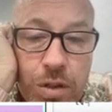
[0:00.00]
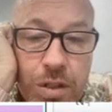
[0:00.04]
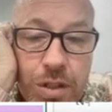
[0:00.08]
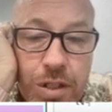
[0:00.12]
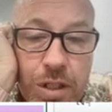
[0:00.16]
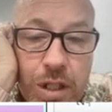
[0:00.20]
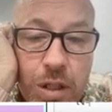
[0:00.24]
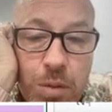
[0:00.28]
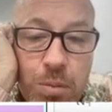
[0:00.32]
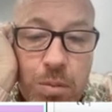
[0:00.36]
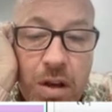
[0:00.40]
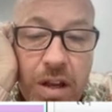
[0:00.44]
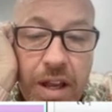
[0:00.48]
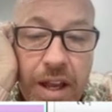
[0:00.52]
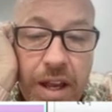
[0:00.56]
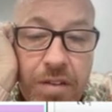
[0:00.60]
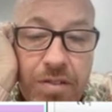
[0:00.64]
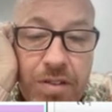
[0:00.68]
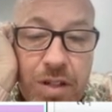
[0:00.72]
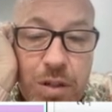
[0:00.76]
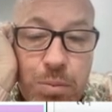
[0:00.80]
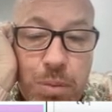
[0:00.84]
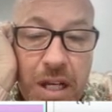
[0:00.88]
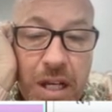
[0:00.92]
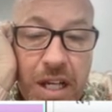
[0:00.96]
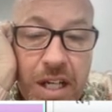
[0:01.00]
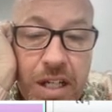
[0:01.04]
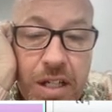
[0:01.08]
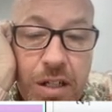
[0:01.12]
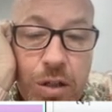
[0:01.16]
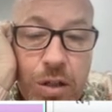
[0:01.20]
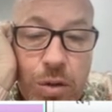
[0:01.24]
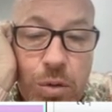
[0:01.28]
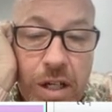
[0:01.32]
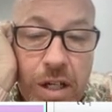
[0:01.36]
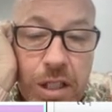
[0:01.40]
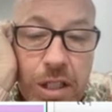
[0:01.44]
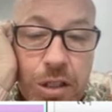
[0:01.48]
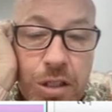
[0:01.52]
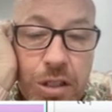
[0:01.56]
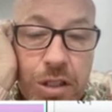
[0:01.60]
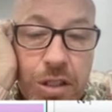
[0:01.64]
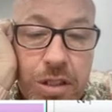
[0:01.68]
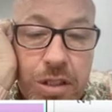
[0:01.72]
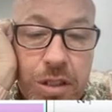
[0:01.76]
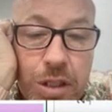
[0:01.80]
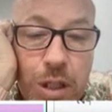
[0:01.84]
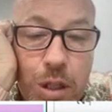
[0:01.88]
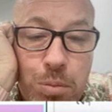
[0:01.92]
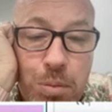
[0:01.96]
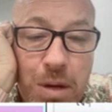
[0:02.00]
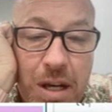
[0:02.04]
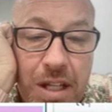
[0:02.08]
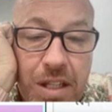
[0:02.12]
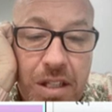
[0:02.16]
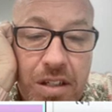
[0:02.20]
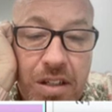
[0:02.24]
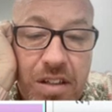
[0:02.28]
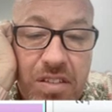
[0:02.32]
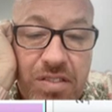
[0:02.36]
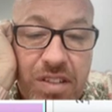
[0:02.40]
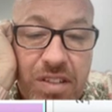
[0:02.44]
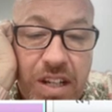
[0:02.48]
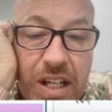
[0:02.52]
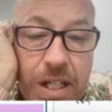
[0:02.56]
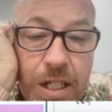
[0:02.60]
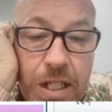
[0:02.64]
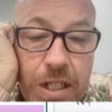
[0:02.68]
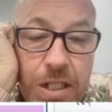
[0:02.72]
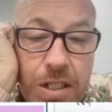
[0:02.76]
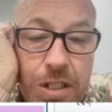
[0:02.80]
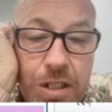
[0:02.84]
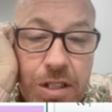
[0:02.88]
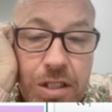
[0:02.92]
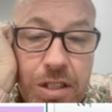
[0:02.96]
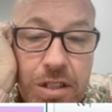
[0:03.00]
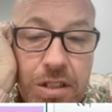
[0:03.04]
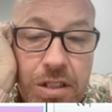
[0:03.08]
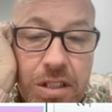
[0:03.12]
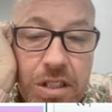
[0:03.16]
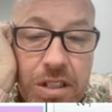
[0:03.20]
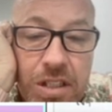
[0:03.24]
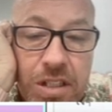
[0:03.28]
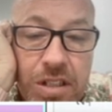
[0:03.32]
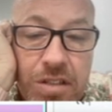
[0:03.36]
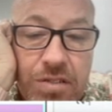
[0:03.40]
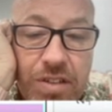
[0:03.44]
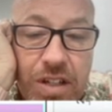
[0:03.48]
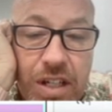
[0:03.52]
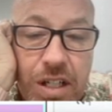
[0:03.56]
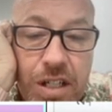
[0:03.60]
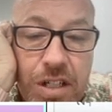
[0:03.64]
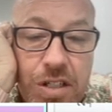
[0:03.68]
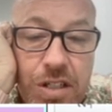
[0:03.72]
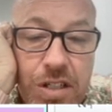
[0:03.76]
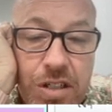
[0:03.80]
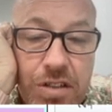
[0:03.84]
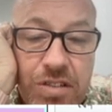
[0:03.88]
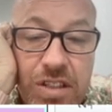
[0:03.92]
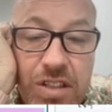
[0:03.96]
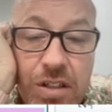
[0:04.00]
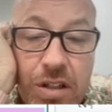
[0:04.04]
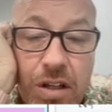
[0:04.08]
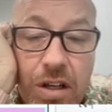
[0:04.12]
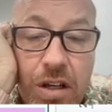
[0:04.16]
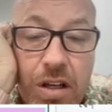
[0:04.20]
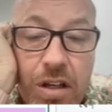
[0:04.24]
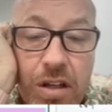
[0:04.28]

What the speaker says: some have debated questions about the advantages and disadvantages